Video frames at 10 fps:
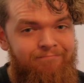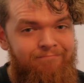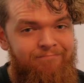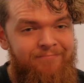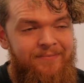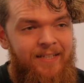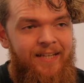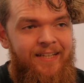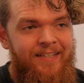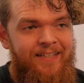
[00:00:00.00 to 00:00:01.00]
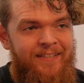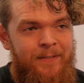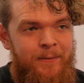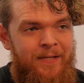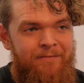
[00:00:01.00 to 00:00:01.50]
That's a good one, because
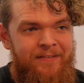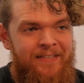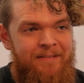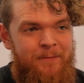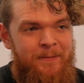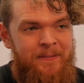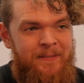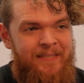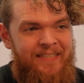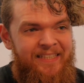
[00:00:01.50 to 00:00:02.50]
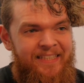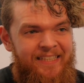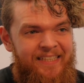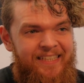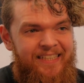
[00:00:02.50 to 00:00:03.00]
my first record was The
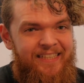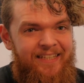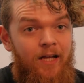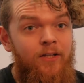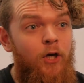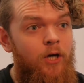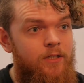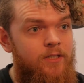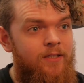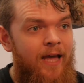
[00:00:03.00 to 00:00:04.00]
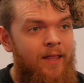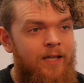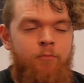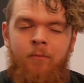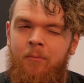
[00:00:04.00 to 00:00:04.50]
Smurfs. Good. Yeah,
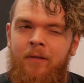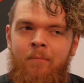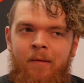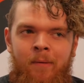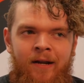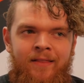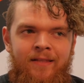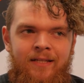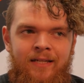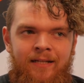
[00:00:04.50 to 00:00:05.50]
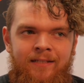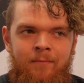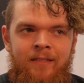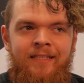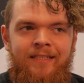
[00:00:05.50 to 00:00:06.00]
that's probably a bit better than the
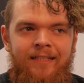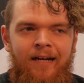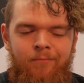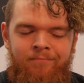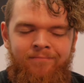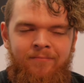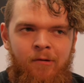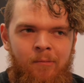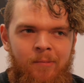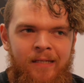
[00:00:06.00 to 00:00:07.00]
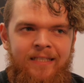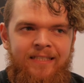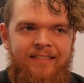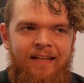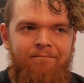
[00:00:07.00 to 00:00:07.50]
Teletubbies. Probably
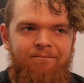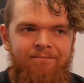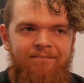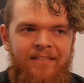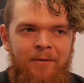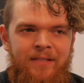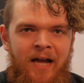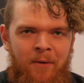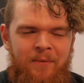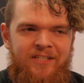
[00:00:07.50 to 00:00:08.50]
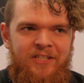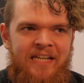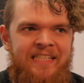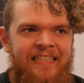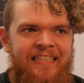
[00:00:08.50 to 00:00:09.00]
is. Yeah. I would
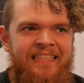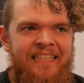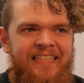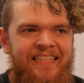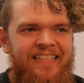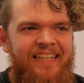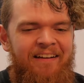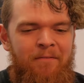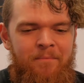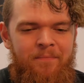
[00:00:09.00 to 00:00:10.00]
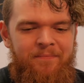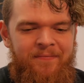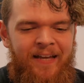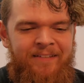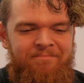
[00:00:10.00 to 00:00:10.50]
suggest, at least.
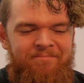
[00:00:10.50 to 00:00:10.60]
Yeah.